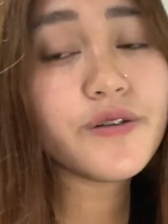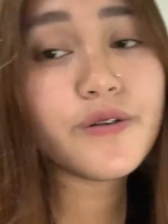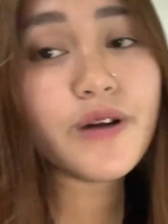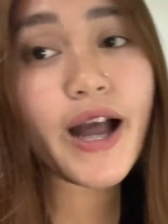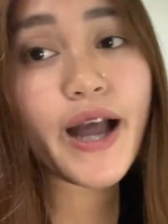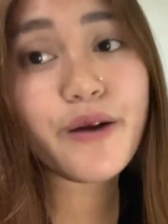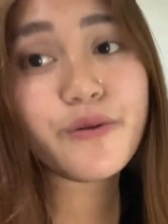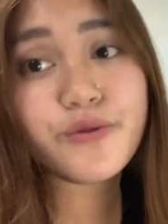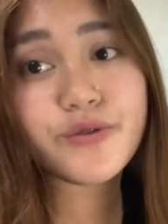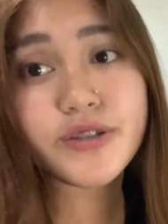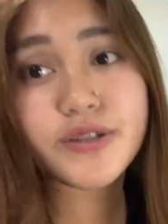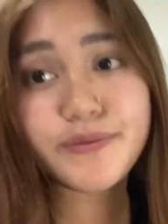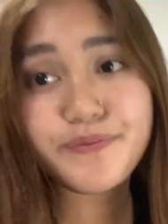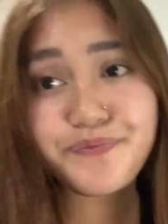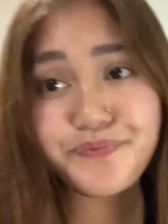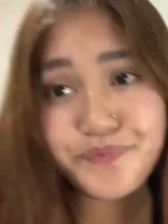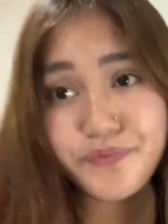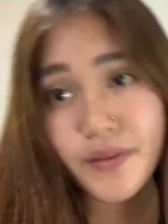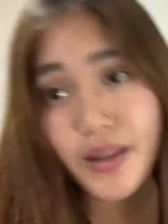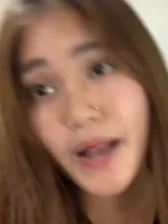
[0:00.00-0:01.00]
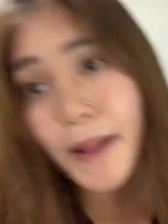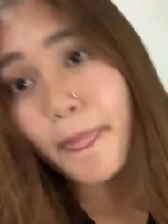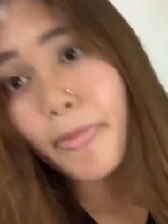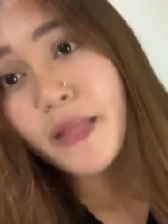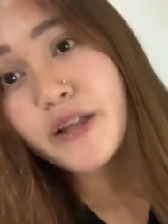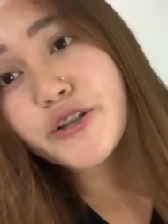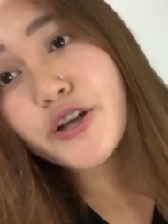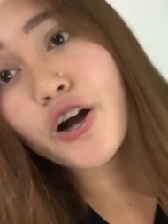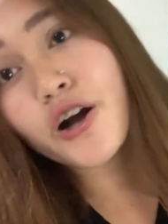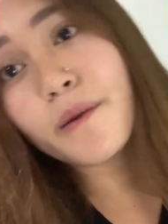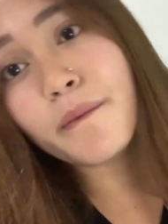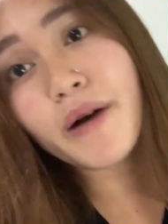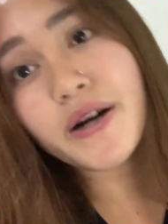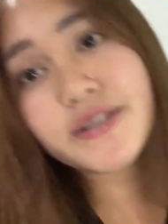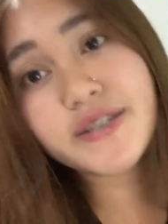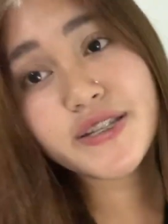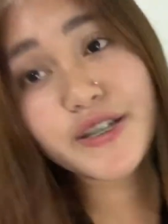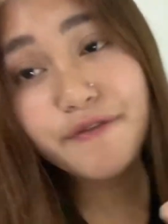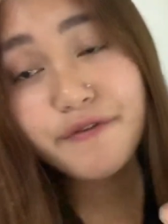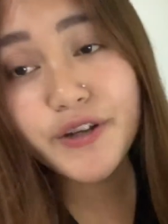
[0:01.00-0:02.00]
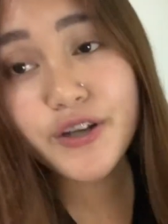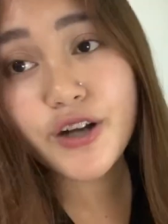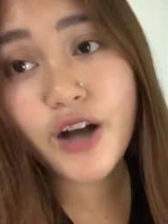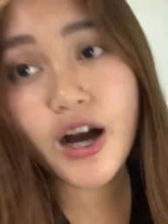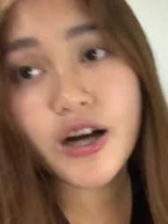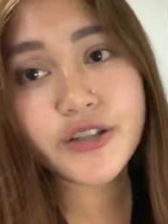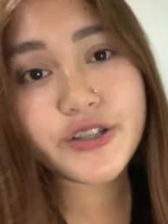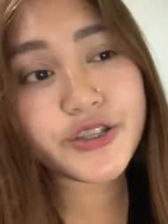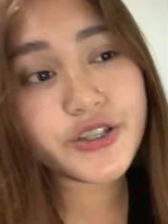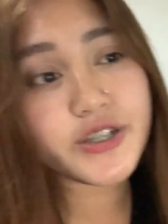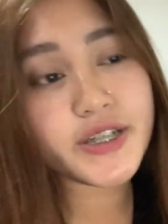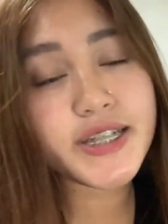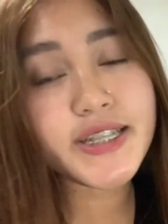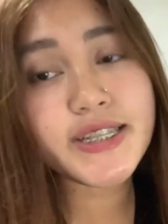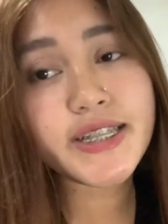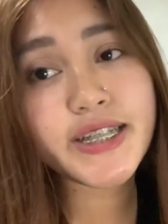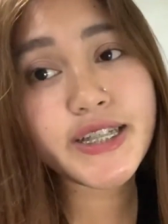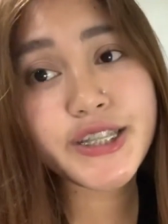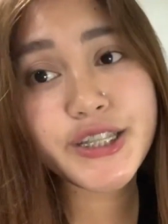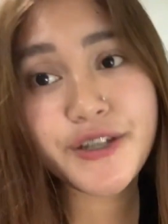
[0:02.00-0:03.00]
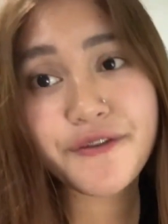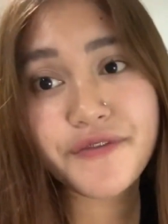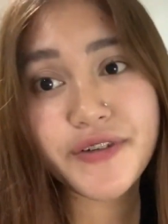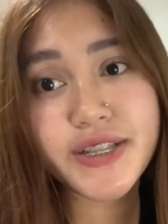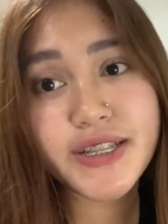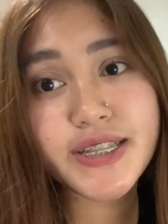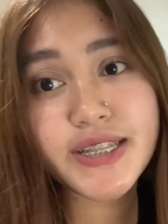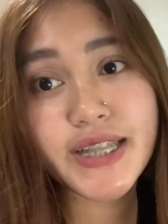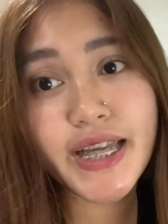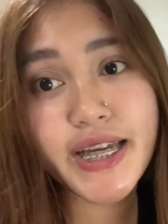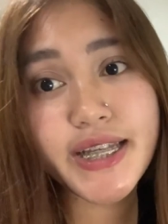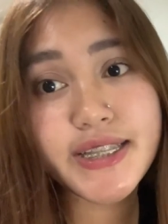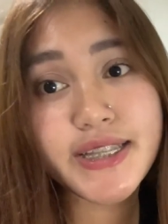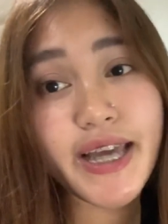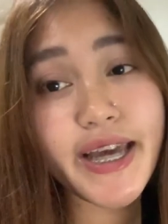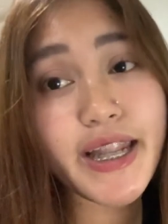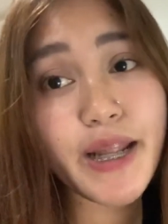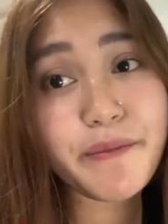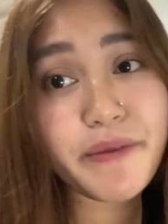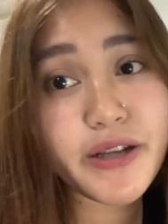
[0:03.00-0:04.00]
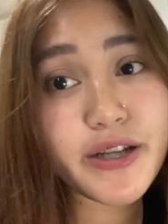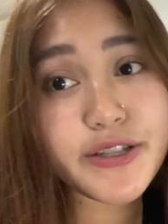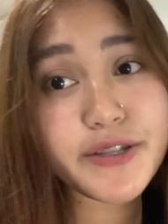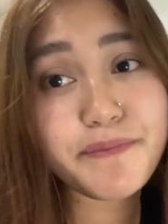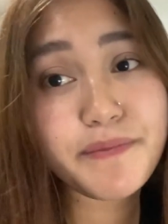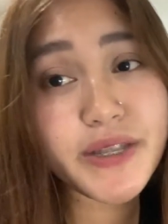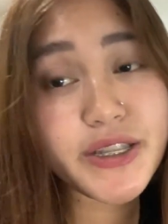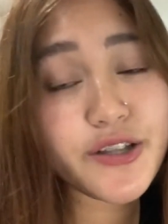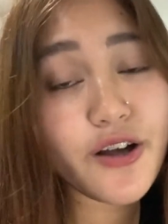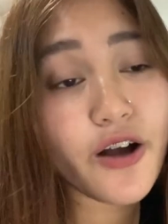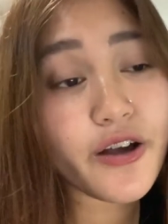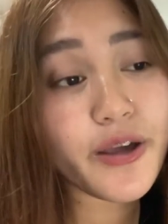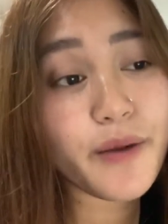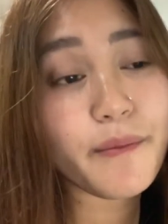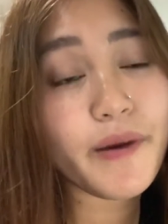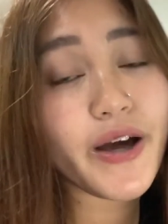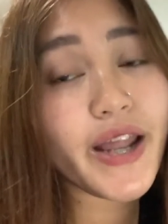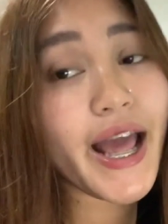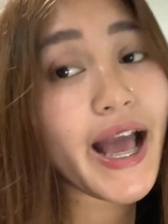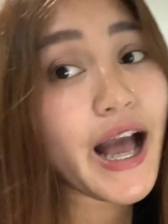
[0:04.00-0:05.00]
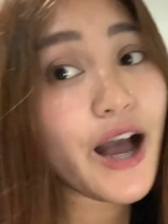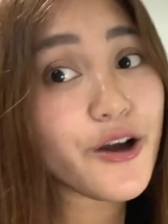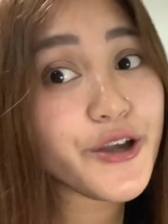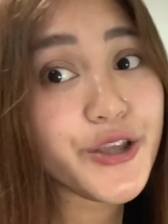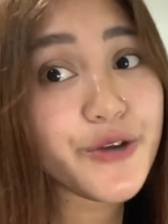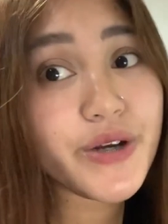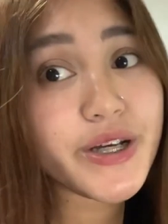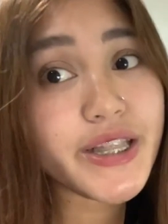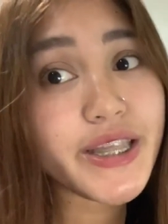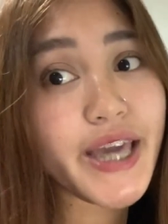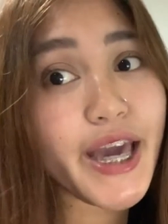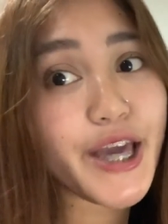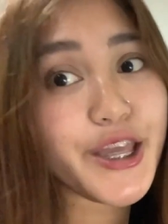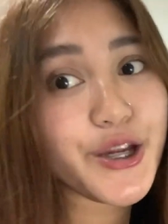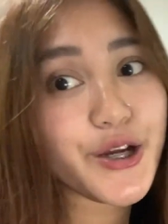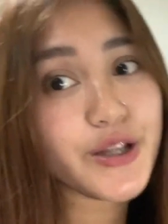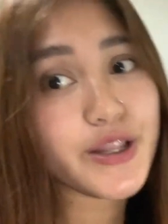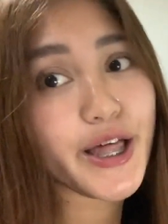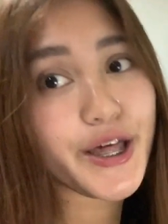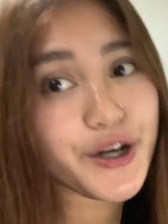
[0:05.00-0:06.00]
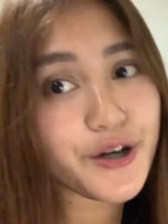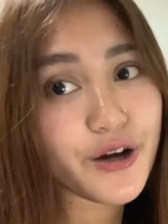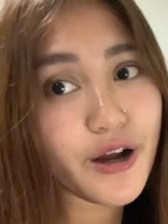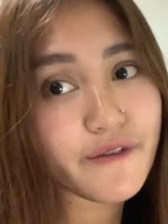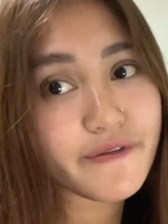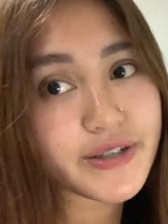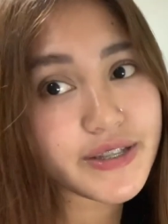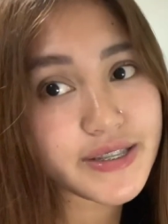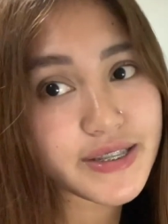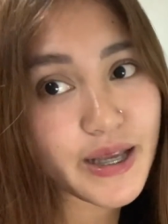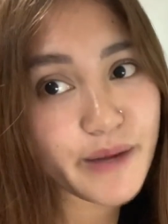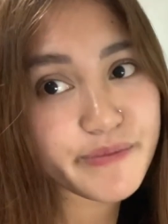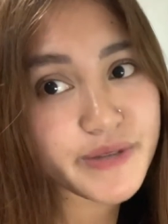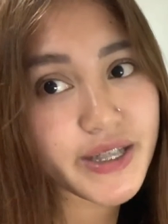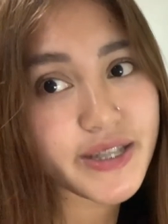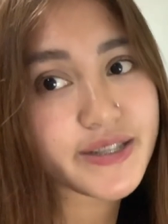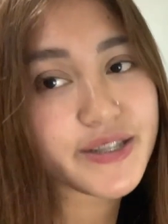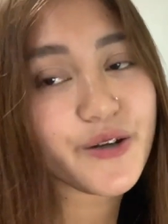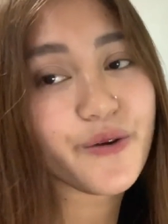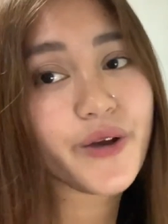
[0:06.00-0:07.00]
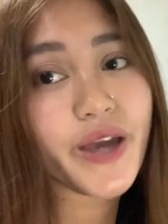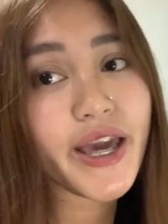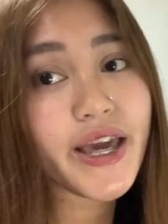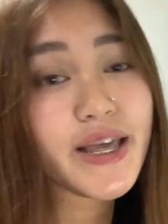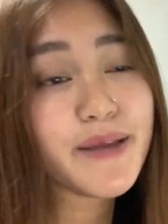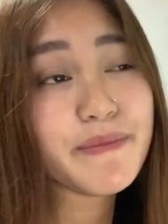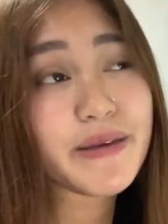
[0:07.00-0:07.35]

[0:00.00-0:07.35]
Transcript: I would talk about different colleges in different states, and I'm gonna be talking about how you can get your letter of acceptance, okay?